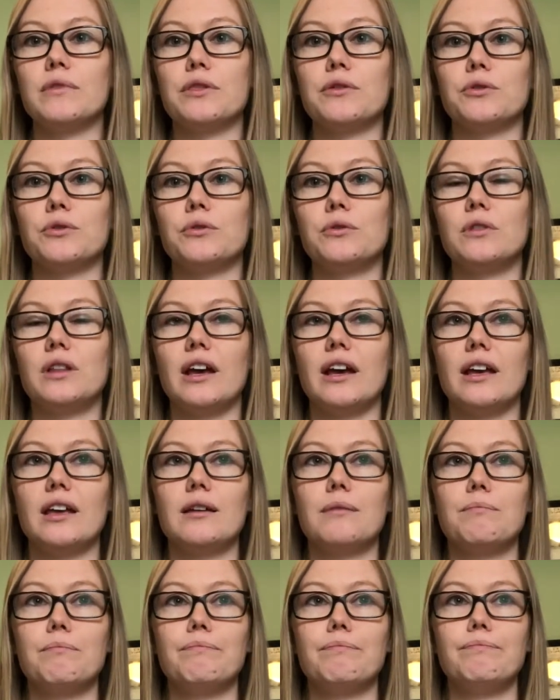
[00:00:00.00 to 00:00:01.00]
through like
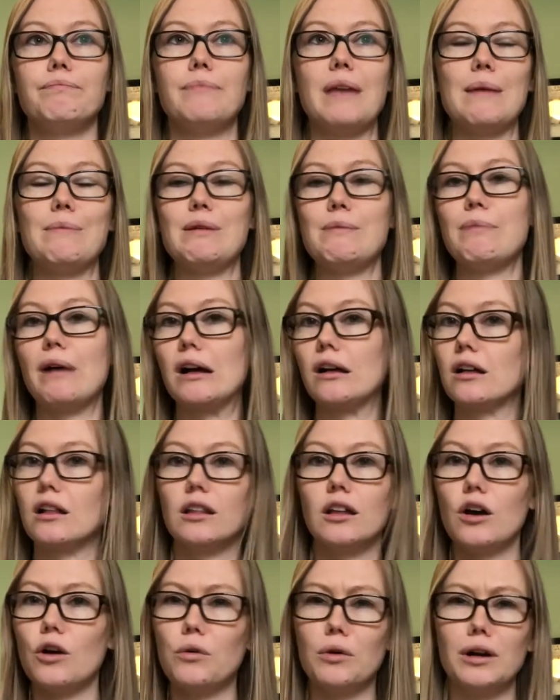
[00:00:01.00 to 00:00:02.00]
Baby
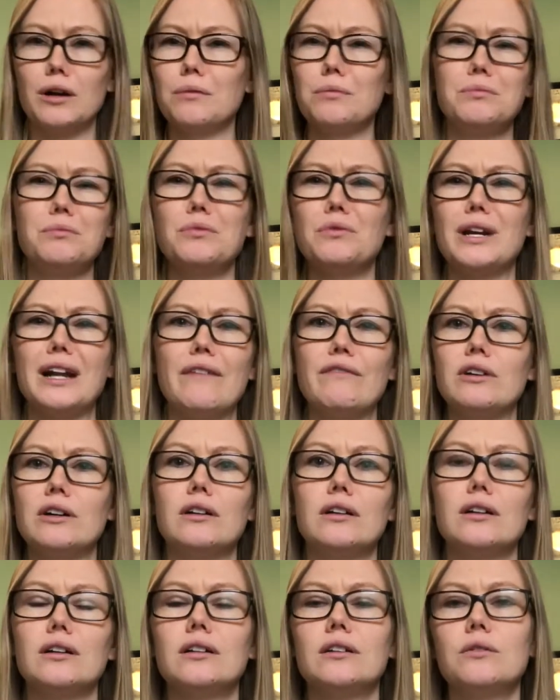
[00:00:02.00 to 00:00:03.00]
Bungalow or
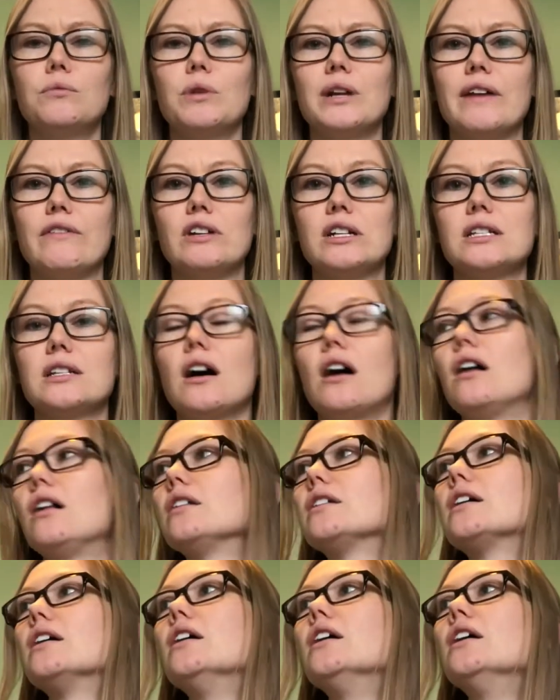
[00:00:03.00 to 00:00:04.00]
whatever it's
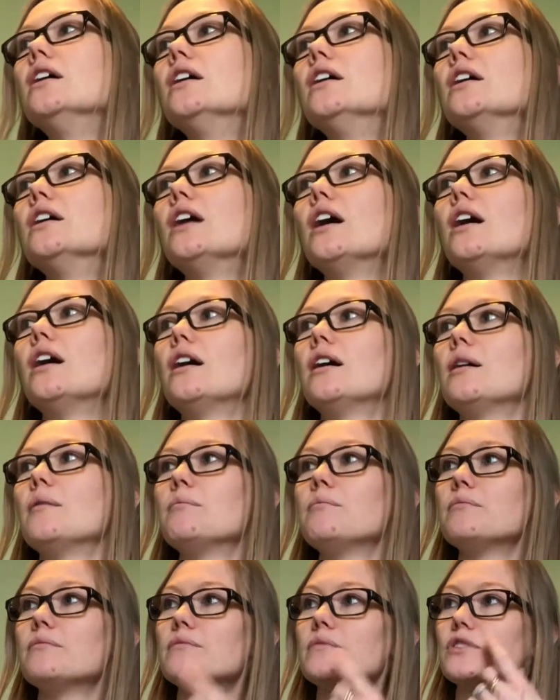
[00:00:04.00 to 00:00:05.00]
called.
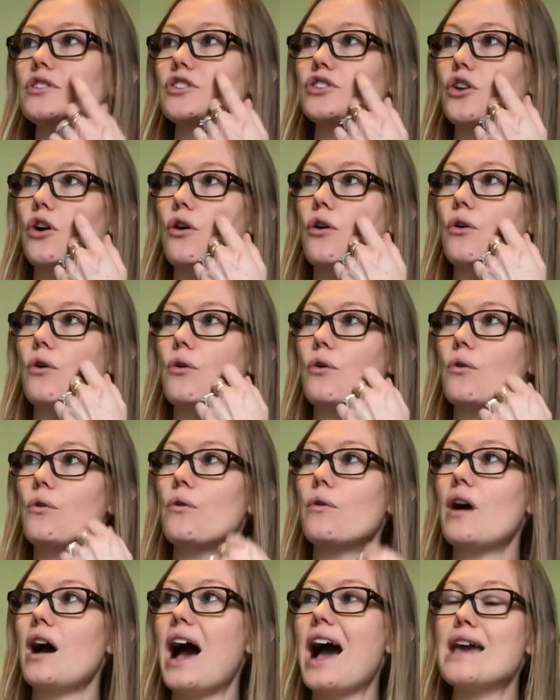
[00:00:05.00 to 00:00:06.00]

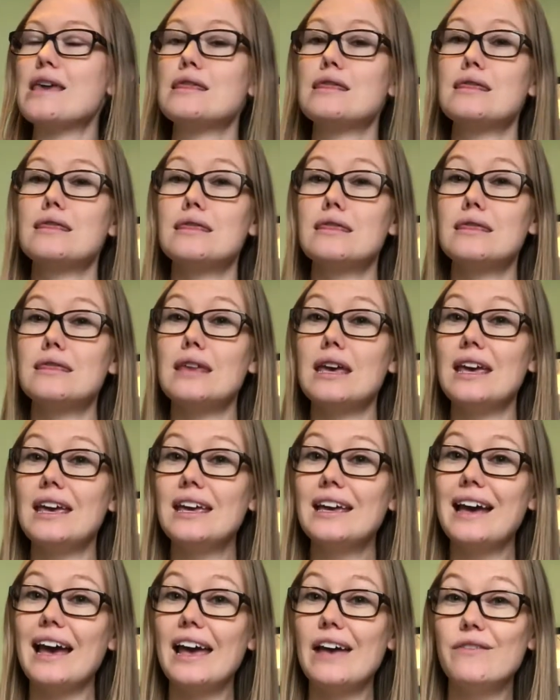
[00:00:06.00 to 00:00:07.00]
So I
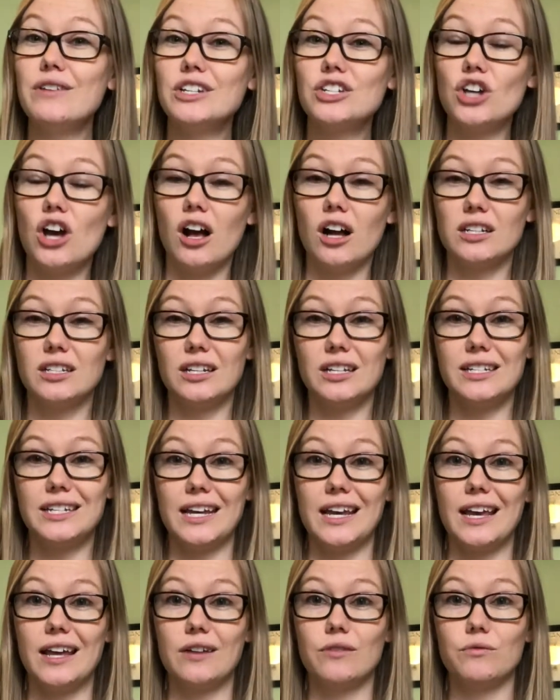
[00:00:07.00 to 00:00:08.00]
think, I haven't talked to
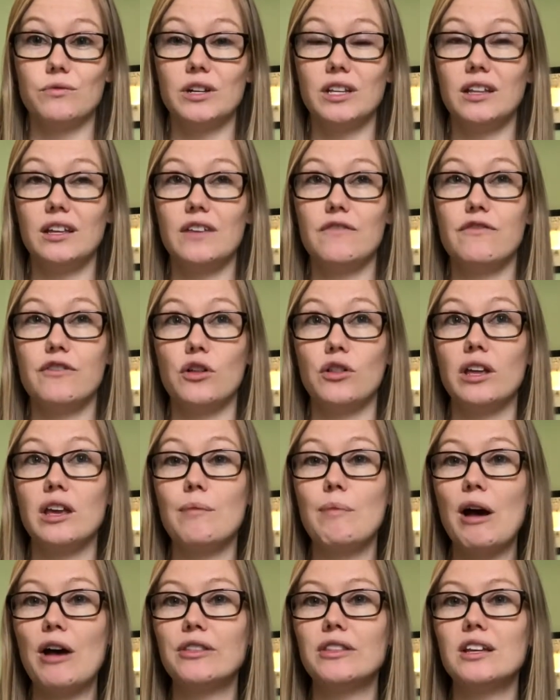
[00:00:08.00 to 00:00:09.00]
Dan really fully
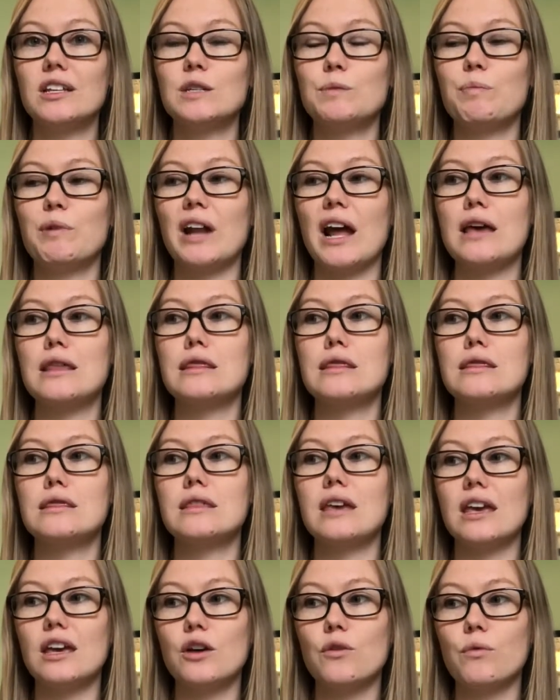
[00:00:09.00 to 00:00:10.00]
about this, but I
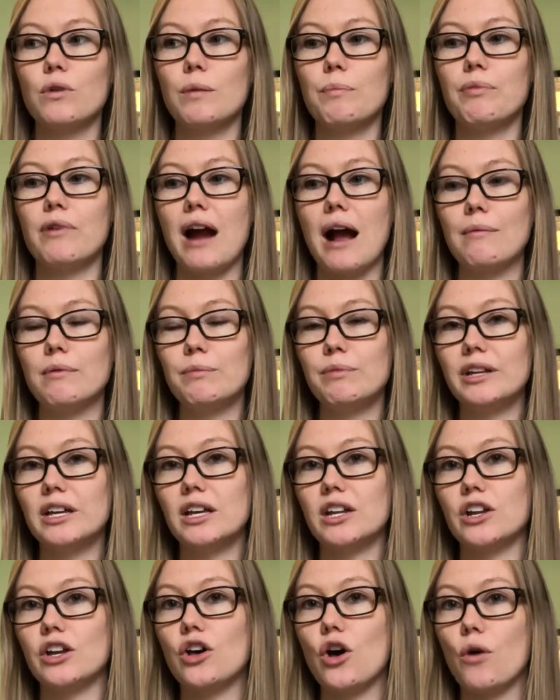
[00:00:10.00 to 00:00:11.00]
think we're probably
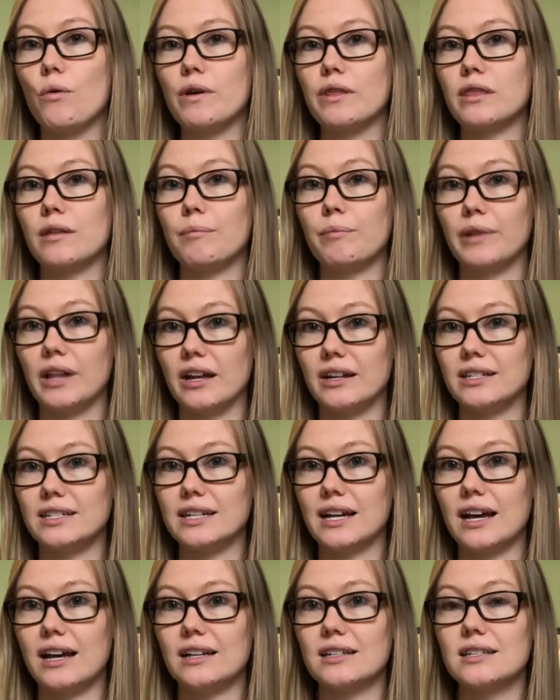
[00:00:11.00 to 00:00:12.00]
going to go with the blood
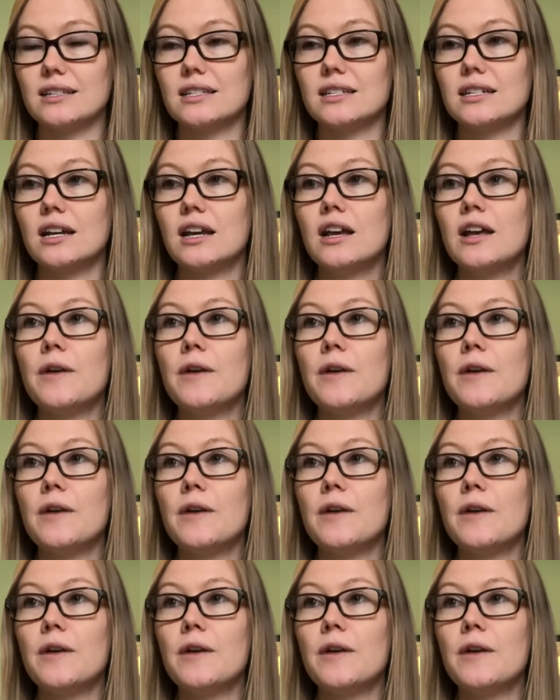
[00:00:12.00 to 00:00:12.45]
test.